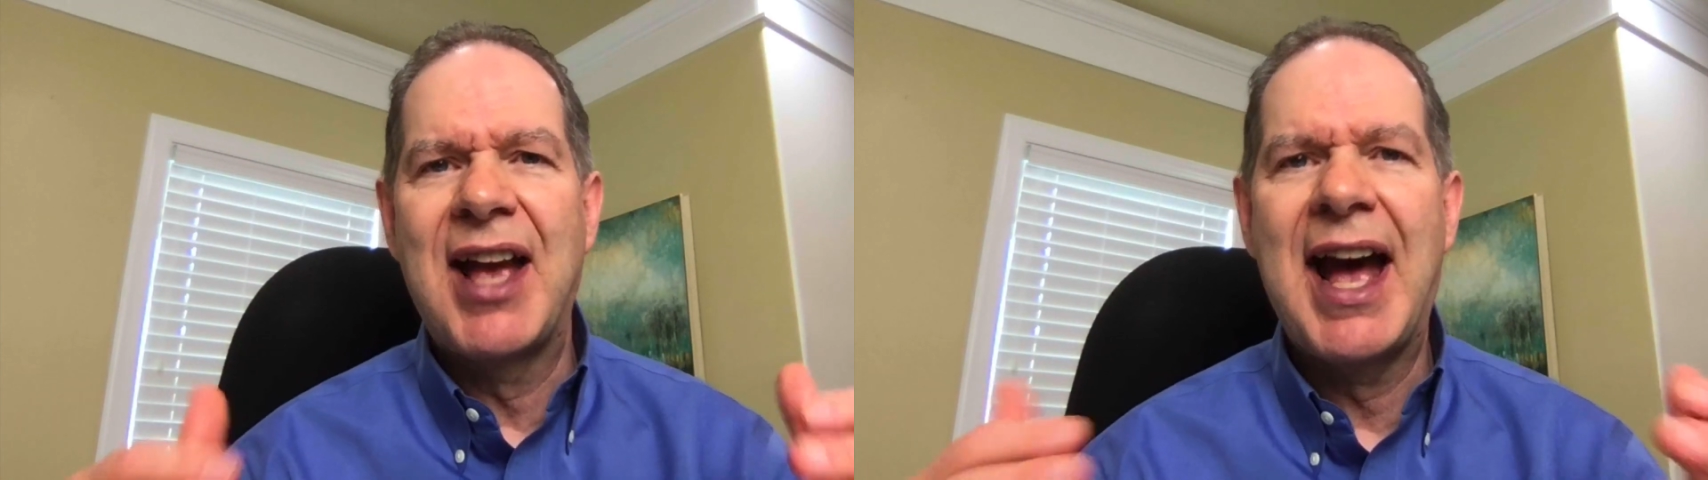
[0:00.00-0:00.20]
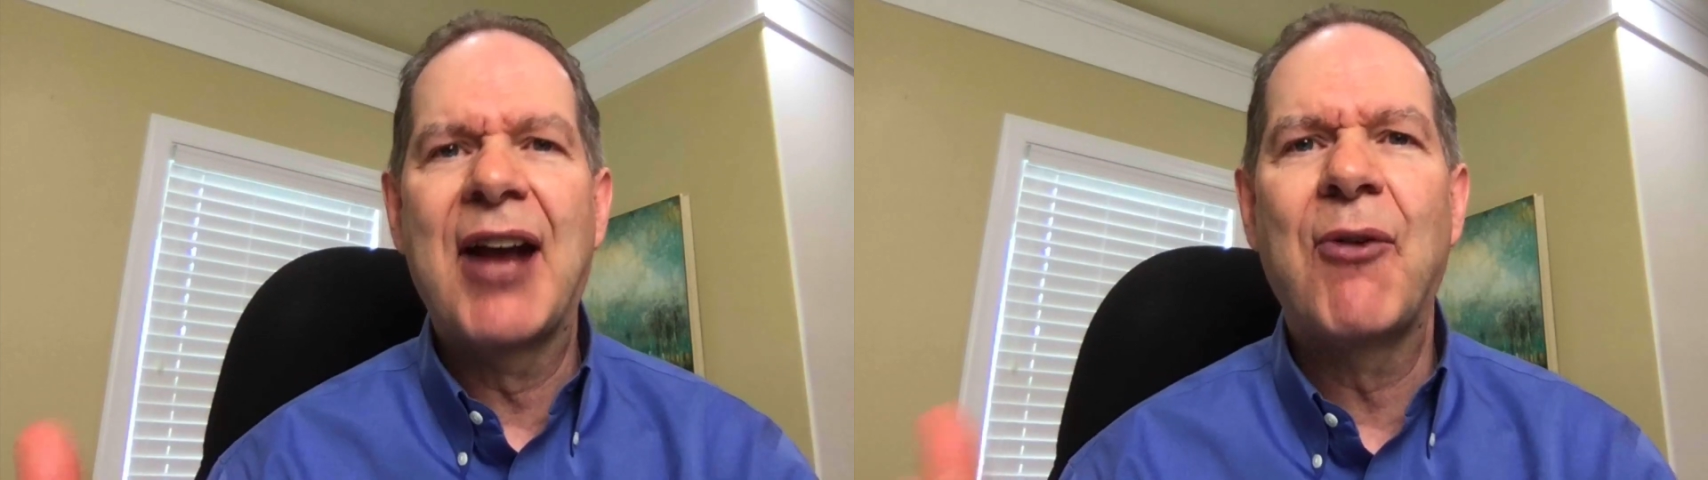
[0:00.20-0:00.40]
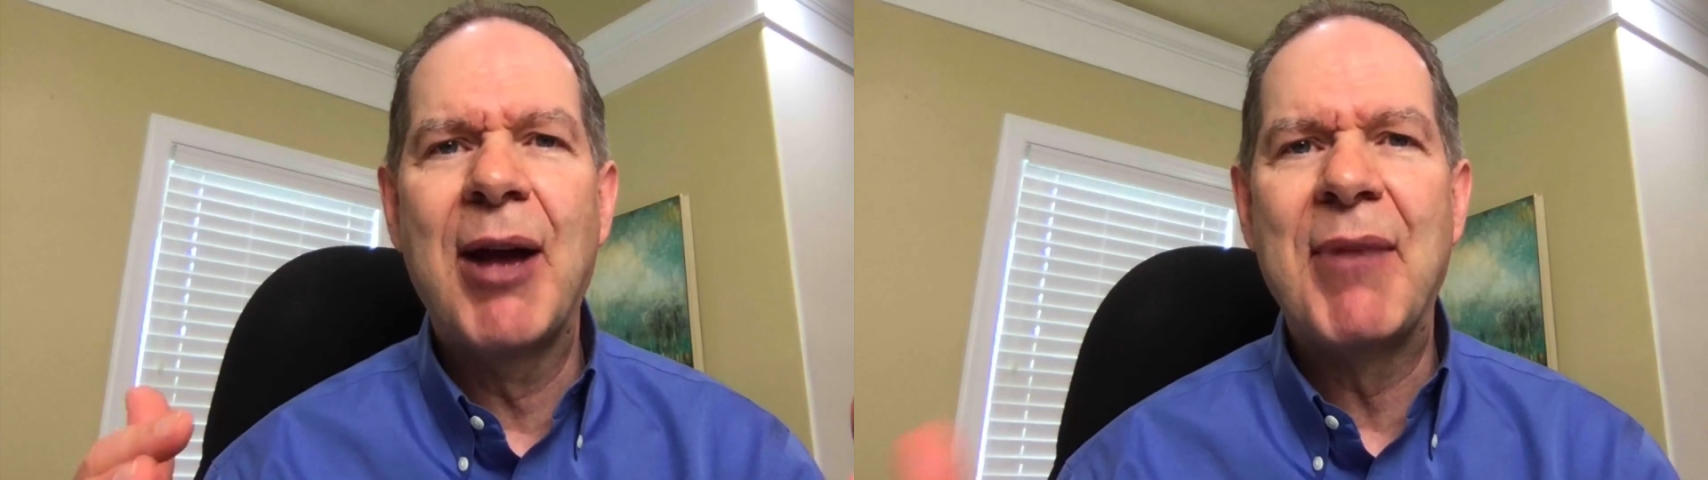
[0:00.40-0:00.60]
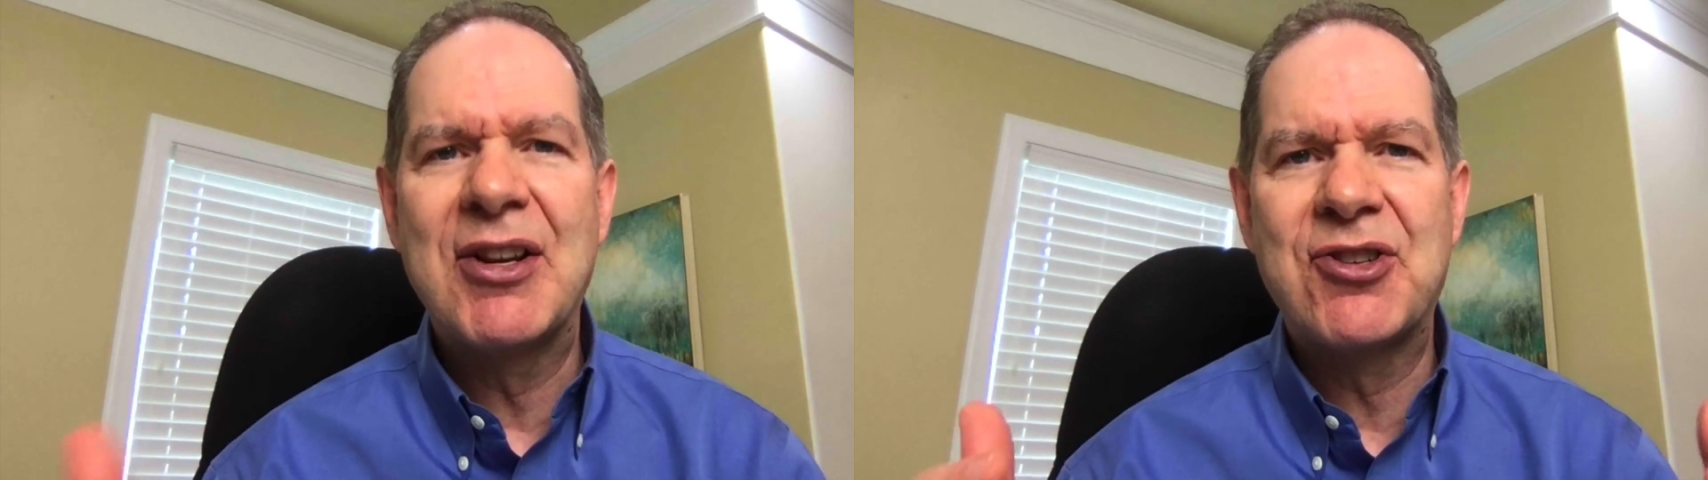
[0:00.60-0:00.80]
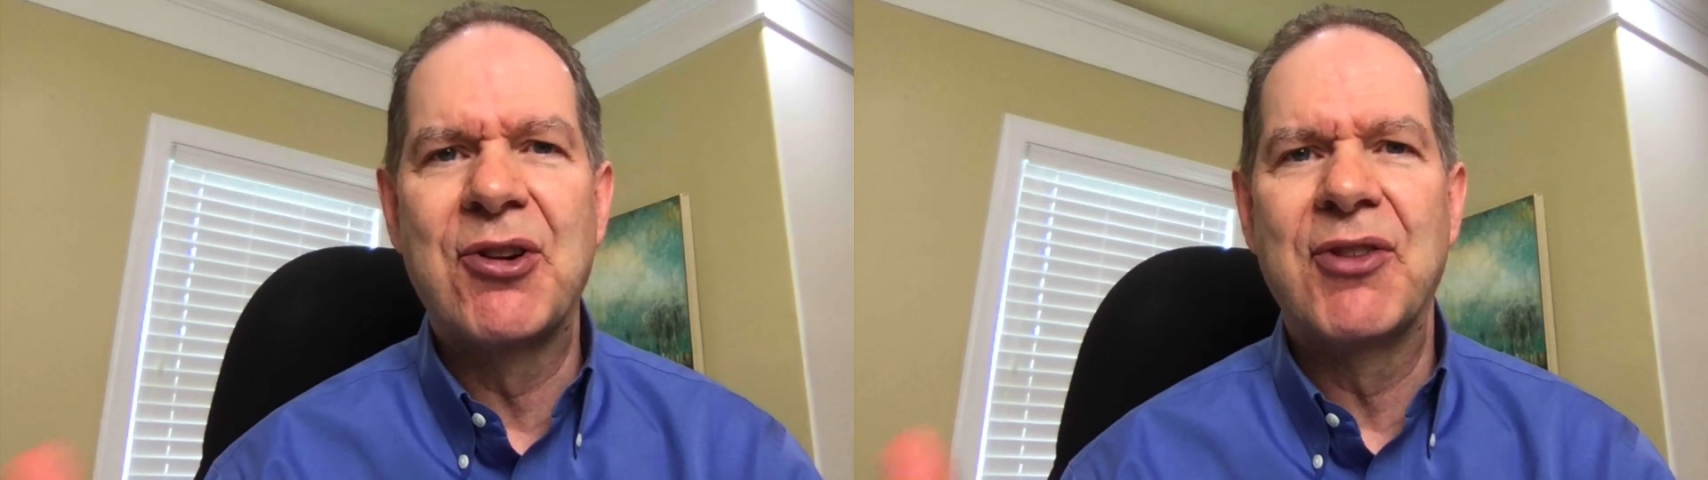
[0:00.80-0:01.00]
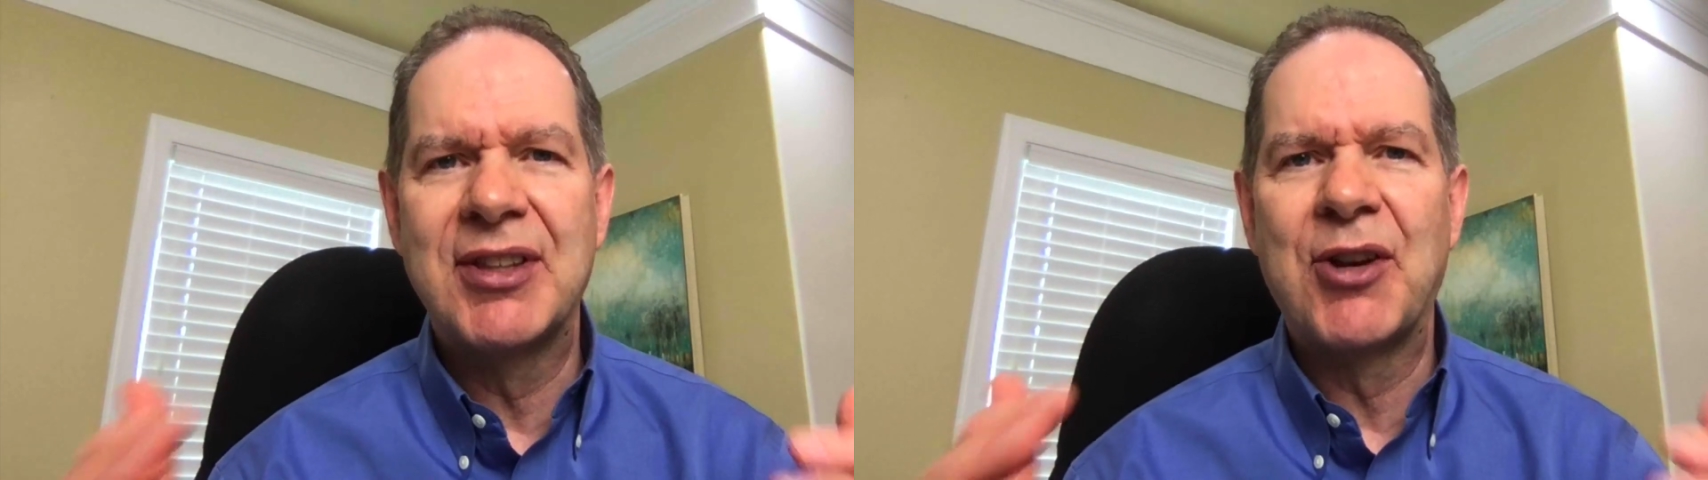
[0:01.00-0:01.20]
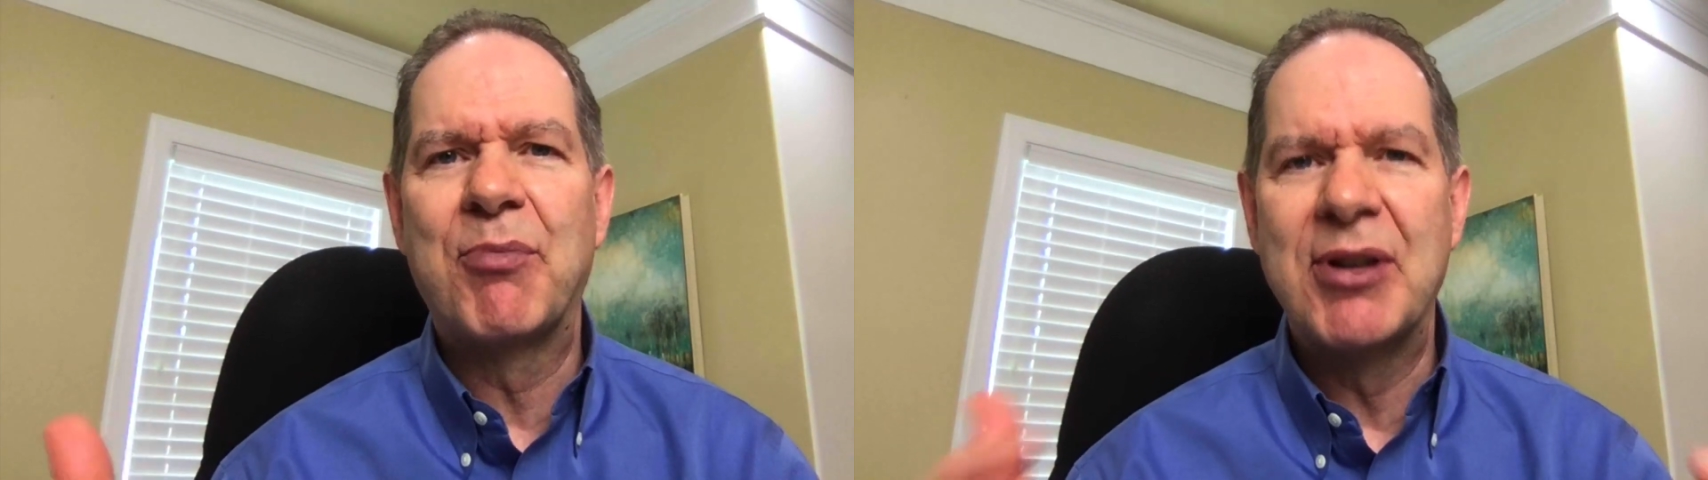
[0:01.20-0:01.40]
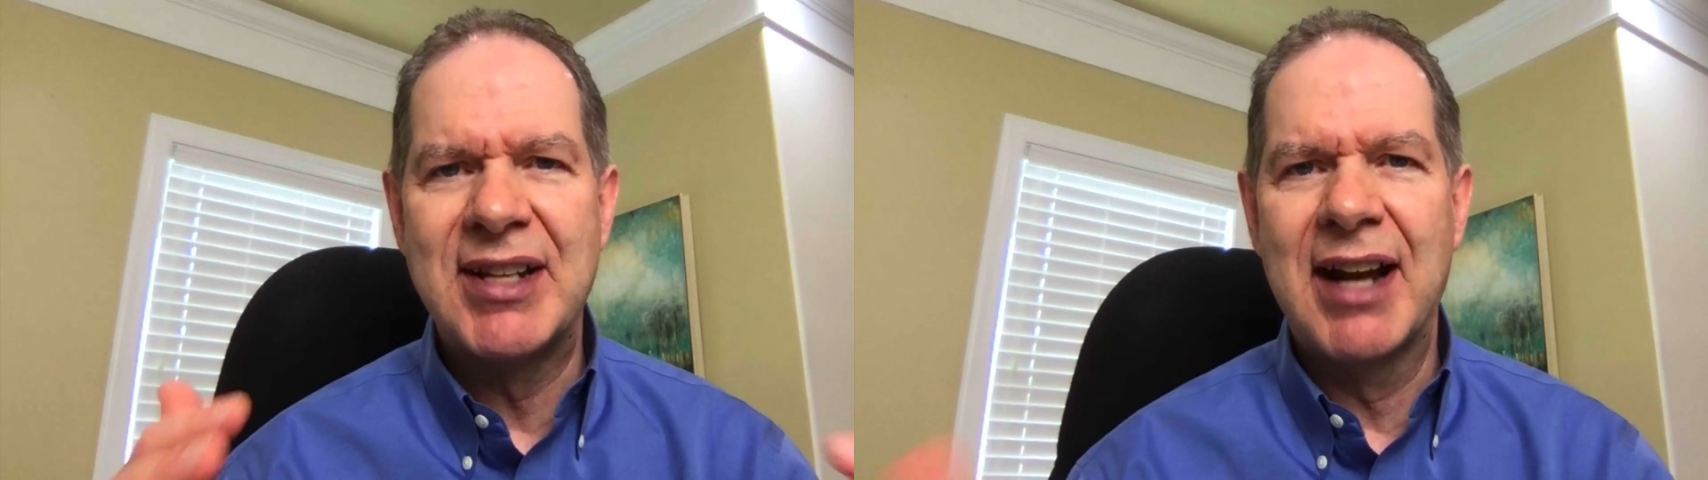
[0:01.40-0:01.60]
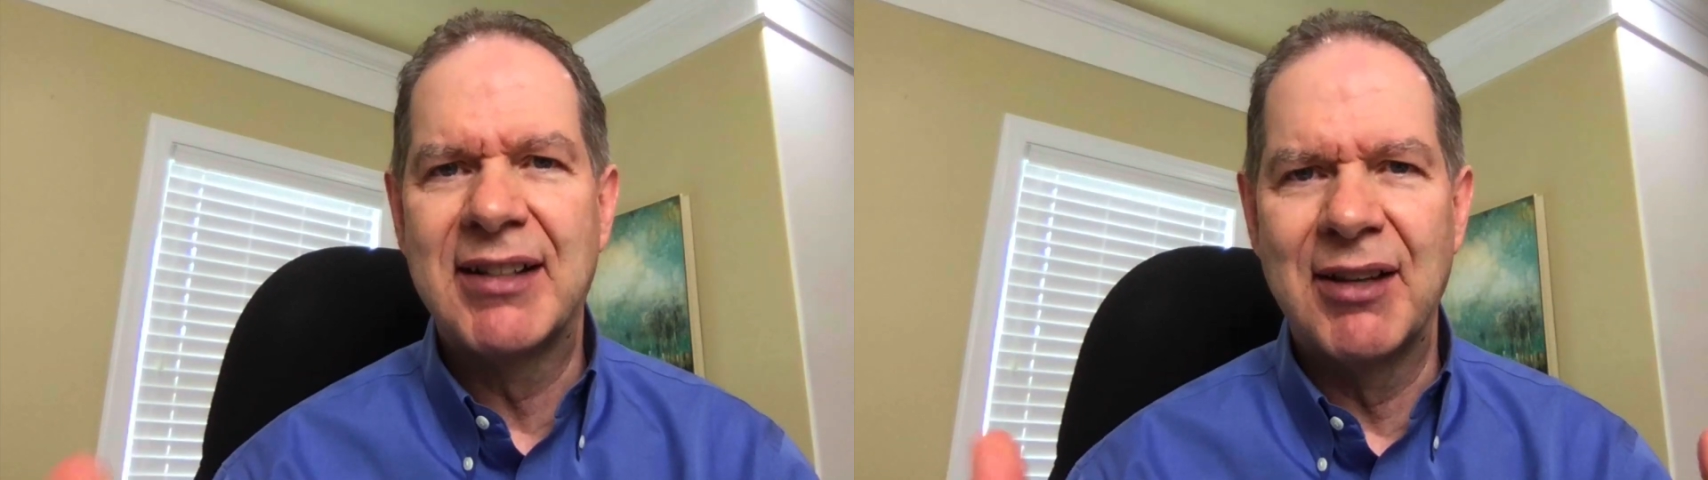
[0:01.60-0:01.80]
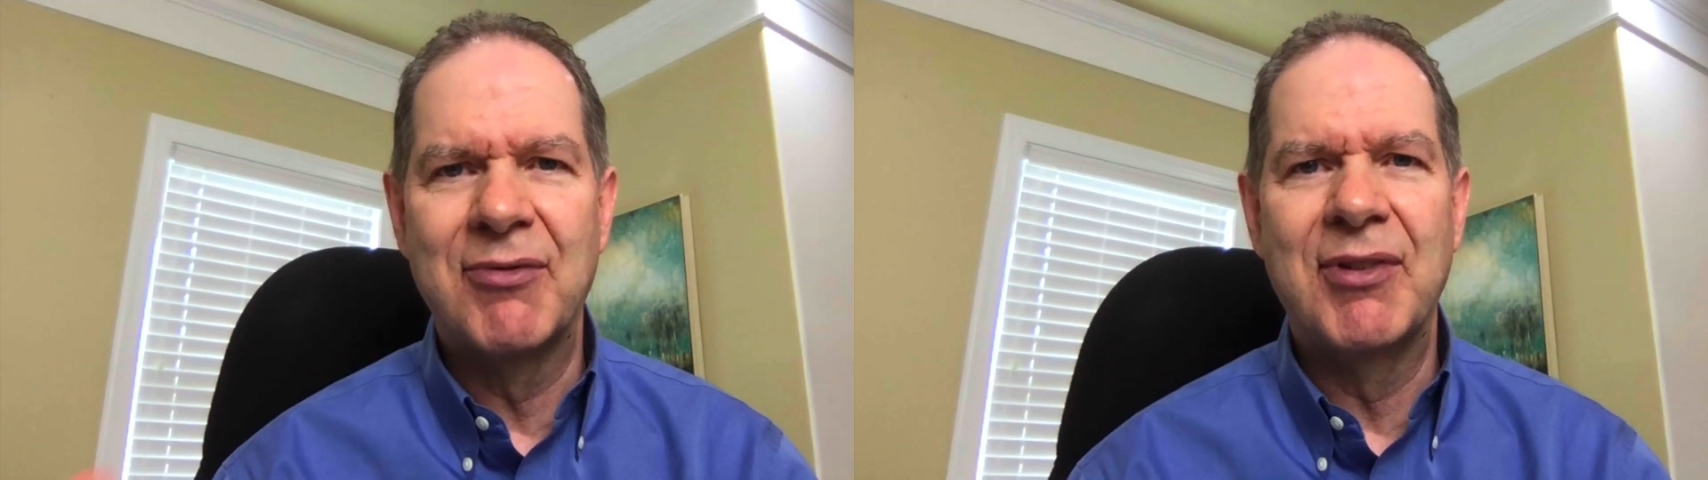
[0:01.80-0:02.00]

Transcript: How do I make sure that they're productive?